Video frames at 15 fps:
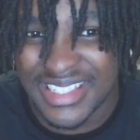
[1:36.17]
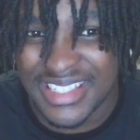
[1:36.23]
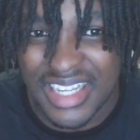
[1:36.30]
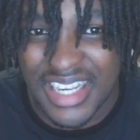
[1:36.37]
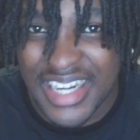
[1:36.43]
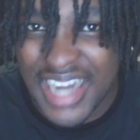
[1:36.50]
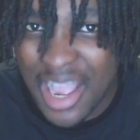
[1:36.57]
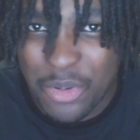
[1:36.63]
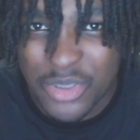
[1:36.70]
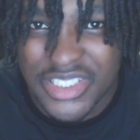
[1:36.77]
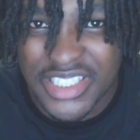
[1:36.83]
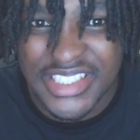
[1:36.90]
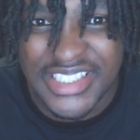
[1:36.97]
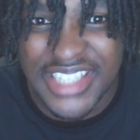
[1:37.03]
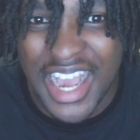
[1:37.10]
And I was
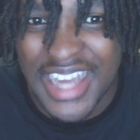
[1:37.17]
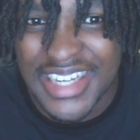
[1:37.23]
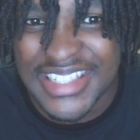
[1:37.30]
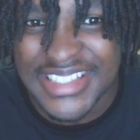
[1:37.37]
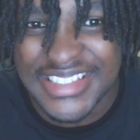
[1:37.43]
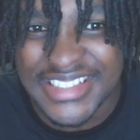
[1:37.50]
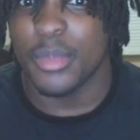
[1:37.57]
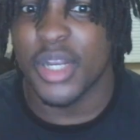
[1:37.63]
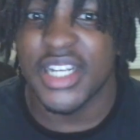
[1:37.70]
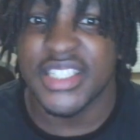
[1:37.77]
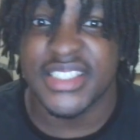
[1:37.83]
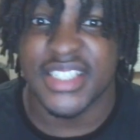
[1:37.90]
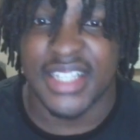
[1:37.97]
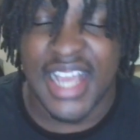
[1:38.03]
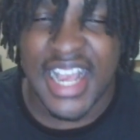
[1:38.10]
astonished
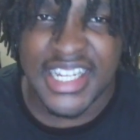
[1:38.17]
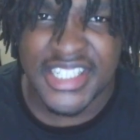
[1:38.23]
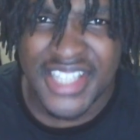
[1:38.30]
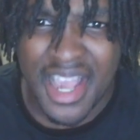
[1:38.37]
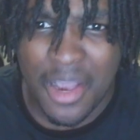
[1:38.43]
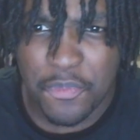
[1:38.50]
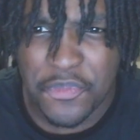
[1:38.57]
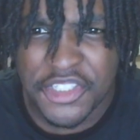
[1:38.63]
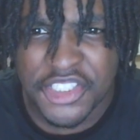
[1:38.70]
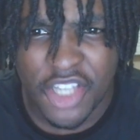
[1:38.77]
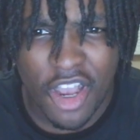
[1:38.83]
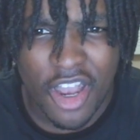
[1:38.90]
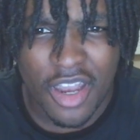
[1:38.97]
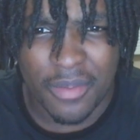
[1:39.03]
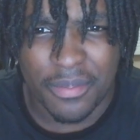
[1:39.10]
because the last time we
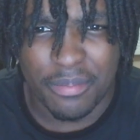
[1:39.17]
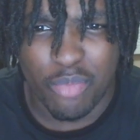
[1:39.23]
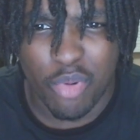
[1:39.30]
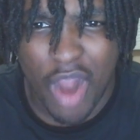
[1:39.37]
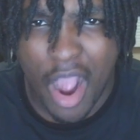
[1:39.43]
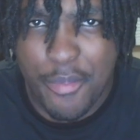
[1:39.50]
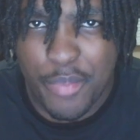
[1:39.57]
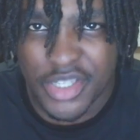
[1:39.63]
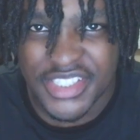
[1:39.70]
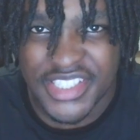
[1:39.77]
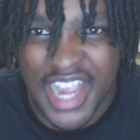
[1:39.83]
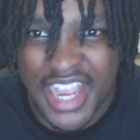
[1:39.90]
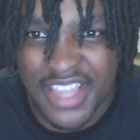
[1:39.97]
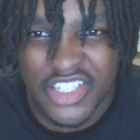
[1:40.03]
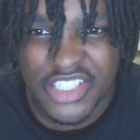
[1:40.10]
saw a proper
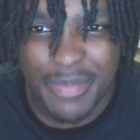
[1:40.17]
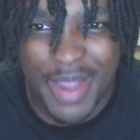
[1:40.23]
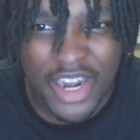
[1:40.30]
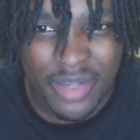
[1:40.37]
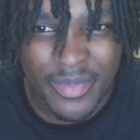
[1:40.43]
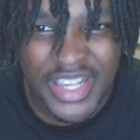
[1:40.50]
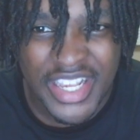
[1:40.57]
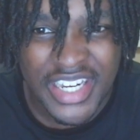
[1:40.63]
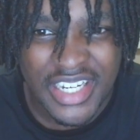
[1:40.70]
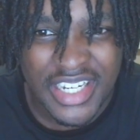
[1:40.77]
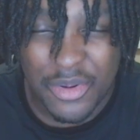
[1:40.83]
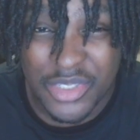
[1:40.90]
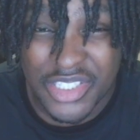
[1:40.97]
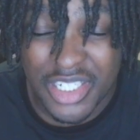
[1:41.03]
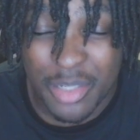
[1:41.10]
Silent Spider-Man, he was in a